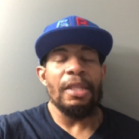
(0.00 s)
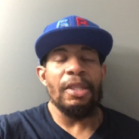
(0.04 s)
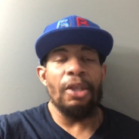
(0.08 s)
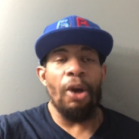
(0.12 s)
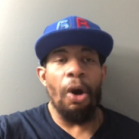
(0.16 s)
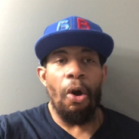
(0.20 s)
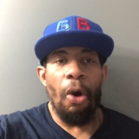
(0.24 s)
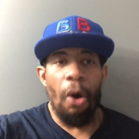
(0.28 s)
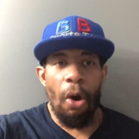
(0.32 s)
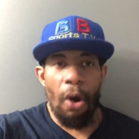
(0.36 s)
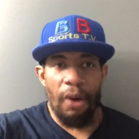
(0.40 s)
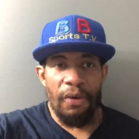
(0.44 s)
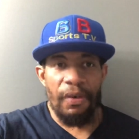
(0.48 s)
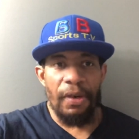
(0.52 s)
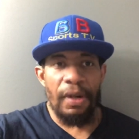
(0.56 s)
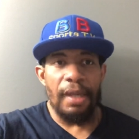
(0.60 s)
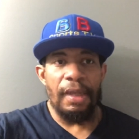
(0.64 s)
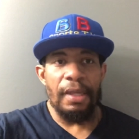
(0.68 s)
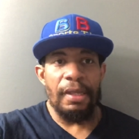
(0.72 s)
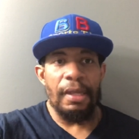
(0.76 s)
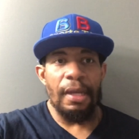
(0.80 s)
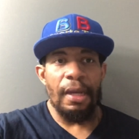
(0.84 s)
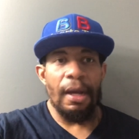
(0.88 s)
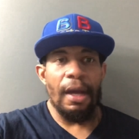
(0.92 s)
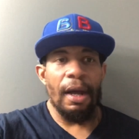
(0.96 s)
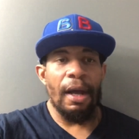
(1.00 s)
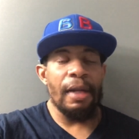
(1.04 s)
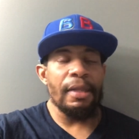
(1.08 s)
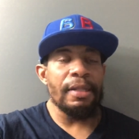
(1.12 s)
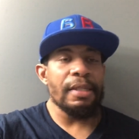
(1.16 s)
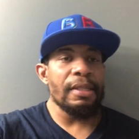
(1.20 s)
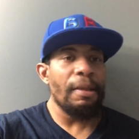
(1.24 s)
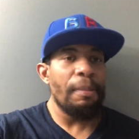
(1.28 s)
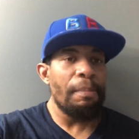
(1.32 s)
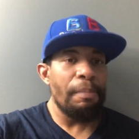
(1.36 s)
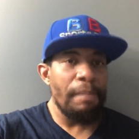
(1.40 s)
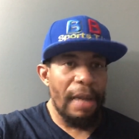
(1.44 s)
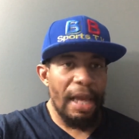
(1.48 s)
the aura,
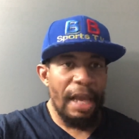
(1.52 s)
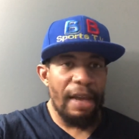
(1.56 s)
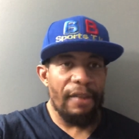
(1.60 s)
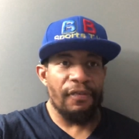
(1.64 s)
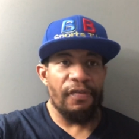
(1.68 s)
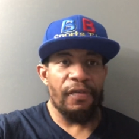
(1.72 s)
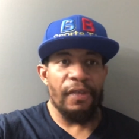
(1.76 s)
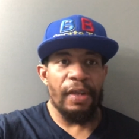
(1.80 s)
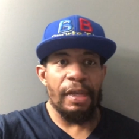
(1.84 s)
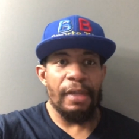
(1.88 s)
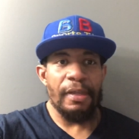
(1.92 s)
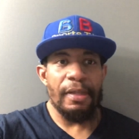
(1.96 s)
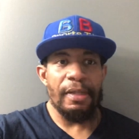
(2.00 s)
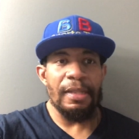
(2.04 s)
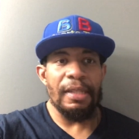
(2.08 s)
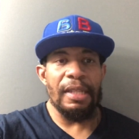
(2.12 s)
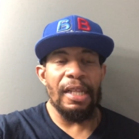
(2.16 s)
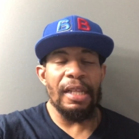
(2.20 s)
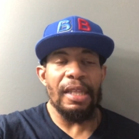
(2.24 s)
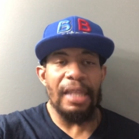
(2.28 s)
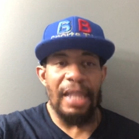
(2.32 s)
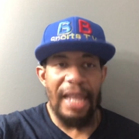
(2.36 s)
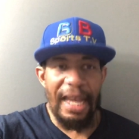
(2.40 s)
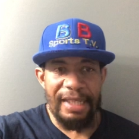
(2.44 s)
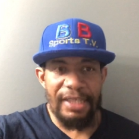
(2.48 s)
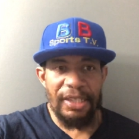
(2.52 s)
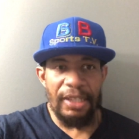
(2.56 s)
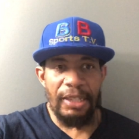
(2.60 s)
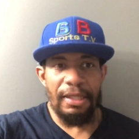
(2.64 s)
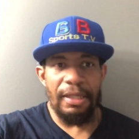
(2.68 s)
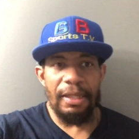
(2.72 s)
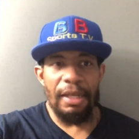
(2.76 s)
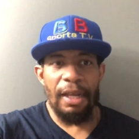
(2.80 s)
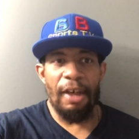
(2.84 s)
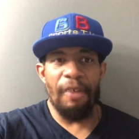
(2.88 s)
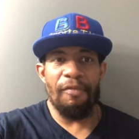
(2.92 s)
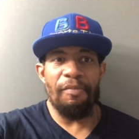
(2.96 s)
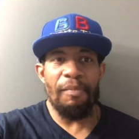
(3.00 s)
the myth, the
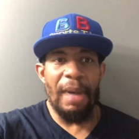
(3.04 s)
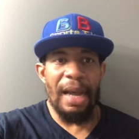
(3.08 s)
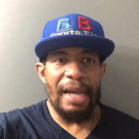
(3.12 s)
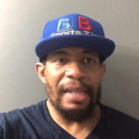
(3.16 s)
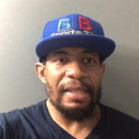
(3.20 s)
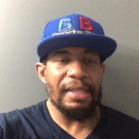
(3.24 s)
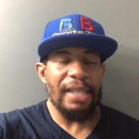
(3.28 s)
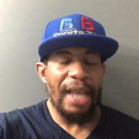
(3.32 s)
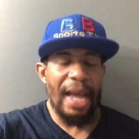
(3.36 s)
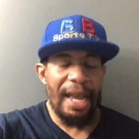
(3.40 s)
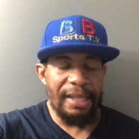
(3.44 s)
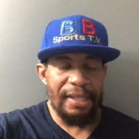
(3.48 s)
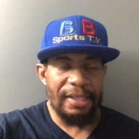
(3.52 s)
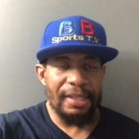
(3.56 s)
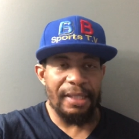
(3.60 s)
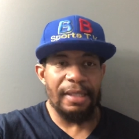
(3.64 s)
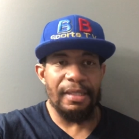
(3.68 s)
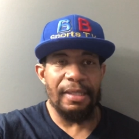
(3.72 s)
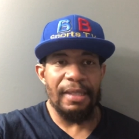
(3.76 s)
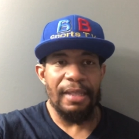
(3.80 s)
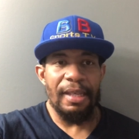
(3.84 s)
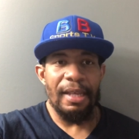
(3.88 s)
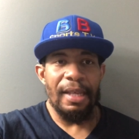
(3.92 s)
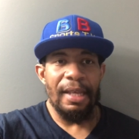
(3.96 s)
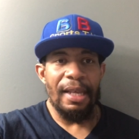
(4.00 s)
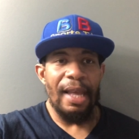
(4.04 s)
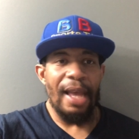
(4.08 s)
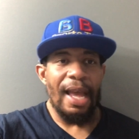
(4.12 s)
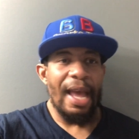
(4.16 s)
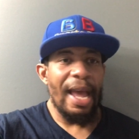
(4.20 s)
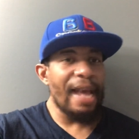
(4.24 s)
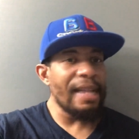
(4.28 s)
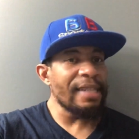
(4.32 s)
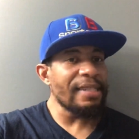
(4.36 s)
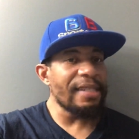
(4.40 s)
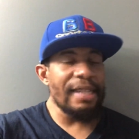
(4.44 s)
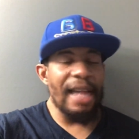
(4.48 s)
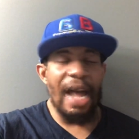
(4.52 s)
legend of Mike Tyson
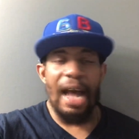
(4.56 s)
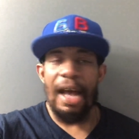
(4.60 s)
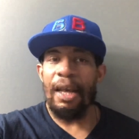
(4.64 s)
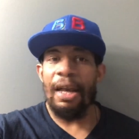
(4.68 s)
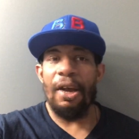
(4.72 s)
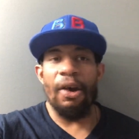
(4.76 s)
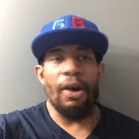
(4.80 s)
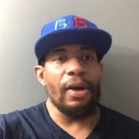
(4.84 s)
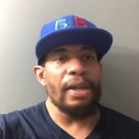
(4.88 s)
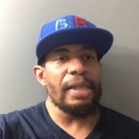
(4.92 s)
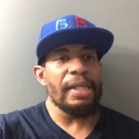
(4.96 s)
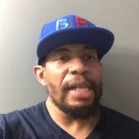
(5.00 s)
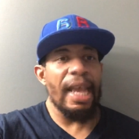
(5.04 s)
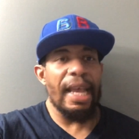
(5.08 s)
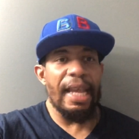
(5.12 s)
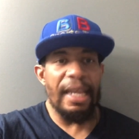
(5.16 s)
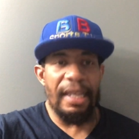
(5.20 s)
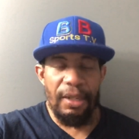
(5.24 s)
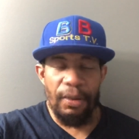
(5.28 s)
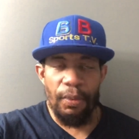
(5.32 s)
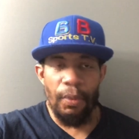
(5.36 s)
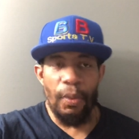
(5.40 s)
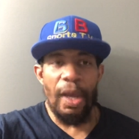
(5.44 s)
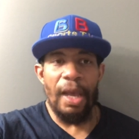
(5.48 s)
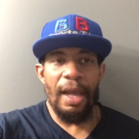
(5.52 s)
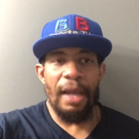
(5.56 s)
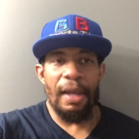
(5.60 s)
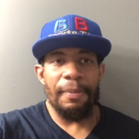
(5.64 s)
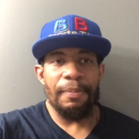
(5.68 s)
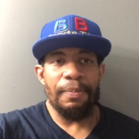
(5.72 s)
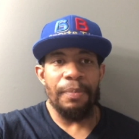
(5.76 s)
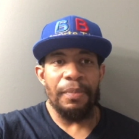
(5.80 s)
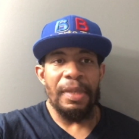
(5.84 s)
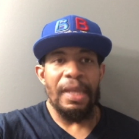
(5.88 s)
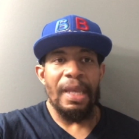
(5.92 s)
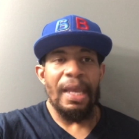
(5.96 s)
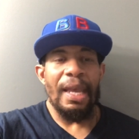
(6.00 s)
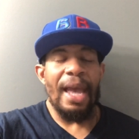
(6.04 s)
has not gone anywhere
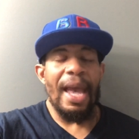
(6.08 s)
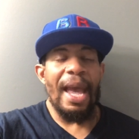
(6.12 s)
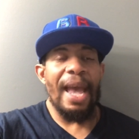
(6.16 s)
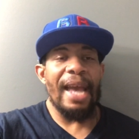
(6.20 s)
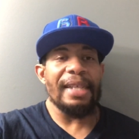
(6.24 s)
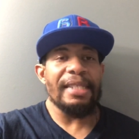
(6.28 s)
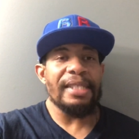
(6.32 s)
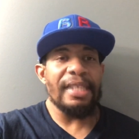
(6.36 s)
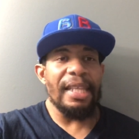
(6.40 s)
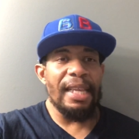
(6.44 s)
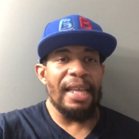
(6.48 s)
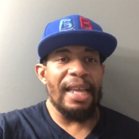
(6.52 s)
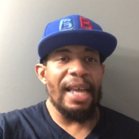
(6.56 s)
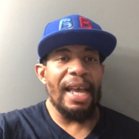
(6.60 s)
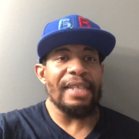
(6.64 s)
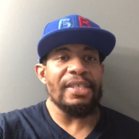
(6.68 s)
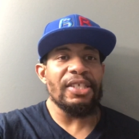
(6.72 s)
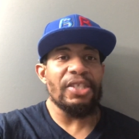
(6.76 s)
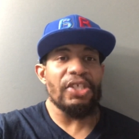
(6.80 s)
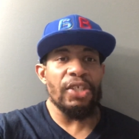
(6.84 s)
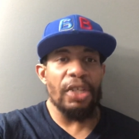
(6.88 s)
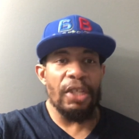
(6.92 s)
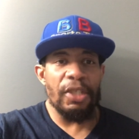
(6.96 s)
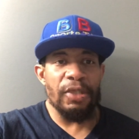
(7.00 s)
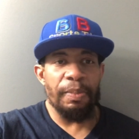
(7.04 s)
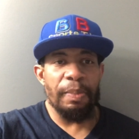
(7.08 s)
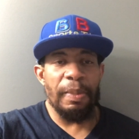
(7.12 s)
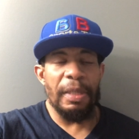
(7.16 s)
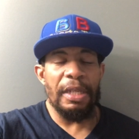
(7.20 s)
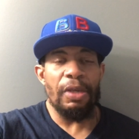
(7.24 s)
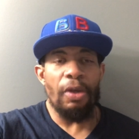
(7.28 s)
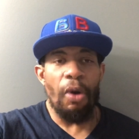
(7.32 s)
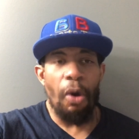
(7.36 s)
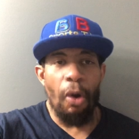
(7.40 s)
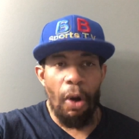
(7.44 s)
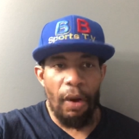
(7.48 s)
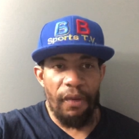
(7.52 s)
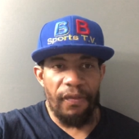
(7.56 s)
as he has just
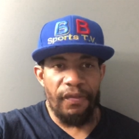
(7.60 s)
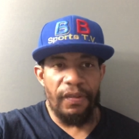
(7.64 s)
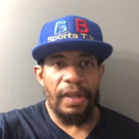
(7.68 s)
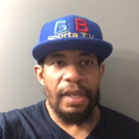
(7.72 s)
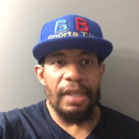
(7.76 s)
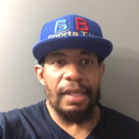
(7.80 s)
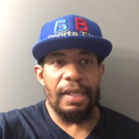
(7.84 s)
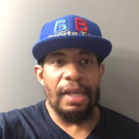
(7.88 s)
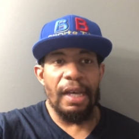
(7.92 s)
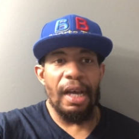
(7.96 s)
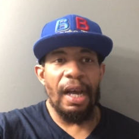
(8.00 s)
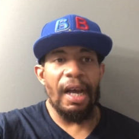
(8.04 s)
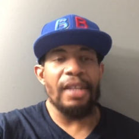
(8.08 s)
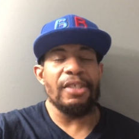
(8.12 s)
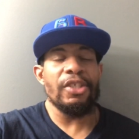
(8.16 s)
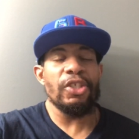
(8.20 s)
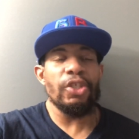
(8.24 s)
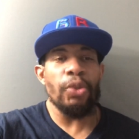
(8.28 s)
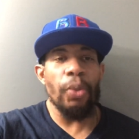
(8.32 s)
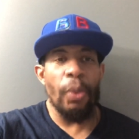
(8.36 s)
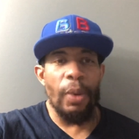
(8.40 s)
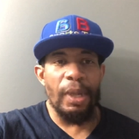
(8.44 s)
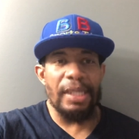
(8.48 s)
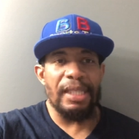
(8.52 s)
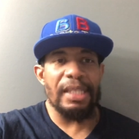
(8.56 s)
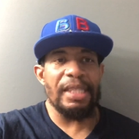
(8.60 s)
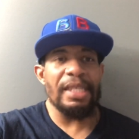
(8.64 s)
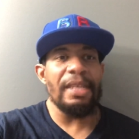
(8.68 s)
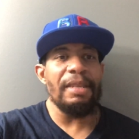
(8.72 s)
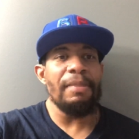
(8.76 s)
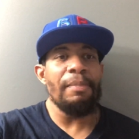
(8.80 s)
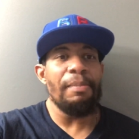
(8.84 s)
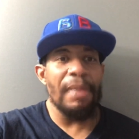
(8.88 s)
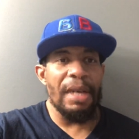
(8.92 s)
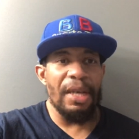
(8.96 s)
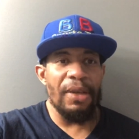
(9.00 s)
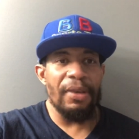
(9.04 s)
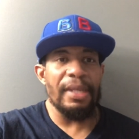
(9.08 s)
been offered a
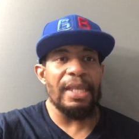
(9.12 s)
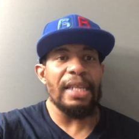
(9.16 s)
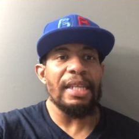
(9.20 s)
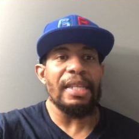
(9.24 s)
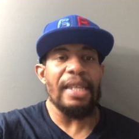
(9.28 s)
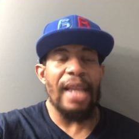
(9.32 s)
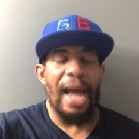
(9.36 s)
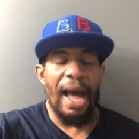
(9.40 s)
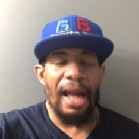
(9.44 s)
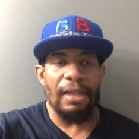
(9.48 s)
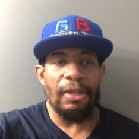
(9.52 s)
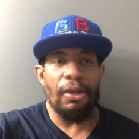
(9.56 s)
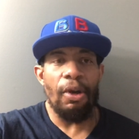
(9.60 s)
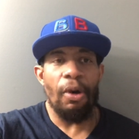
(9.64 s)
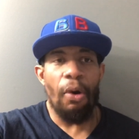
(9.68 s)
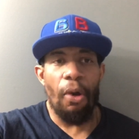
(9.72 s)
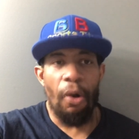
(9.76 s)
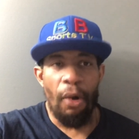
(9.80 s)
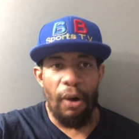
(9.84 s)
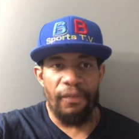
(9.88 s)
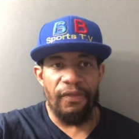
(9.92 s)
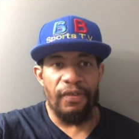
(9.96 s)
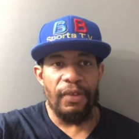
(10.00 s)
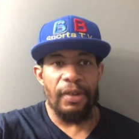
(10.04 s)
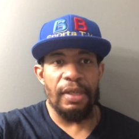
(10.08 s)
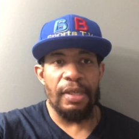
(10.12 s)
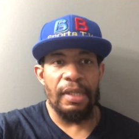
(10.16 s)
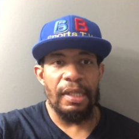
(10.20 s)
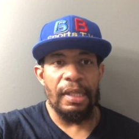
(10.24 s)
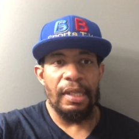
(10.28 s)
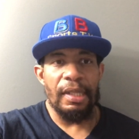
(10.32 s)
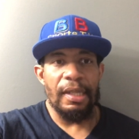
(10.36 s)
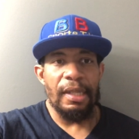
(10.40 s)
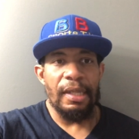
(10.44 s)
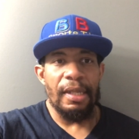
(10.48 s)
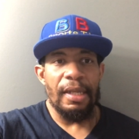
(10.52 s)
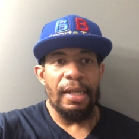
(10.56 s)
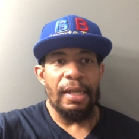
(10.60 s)
$20 million offer
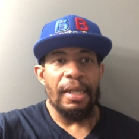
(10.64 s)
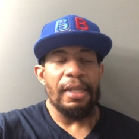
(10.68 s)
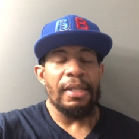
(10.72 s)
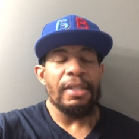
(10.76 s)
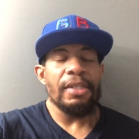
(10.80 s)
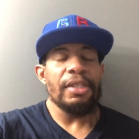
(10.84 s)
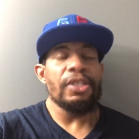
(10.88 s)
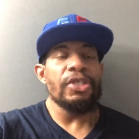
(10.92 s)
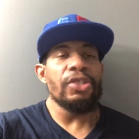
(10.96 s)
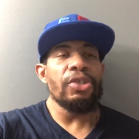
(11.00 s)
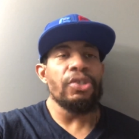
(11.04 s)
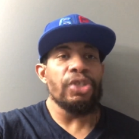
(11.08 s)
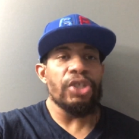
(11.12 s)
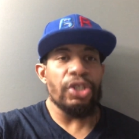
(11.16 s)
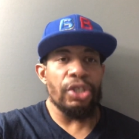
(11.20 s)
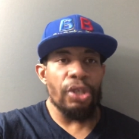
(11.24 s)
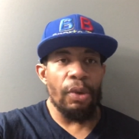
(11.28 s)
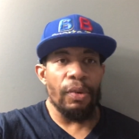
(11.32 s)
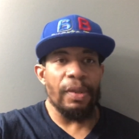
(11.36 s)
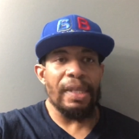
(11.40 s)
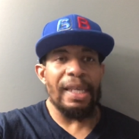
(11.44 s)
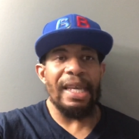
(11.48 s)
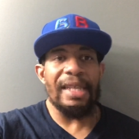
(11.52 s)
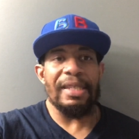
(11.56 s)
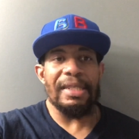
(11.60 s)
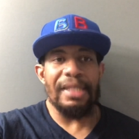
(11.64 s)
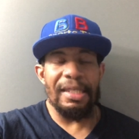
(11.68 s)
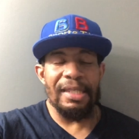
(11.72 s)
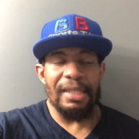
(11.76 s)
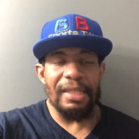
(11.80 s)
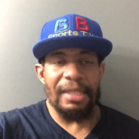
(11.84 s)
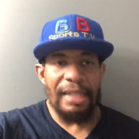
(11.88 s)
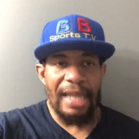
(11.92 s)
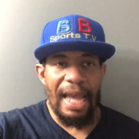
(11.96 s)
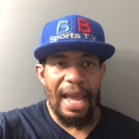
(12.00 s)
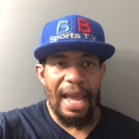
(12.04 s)
to showcase his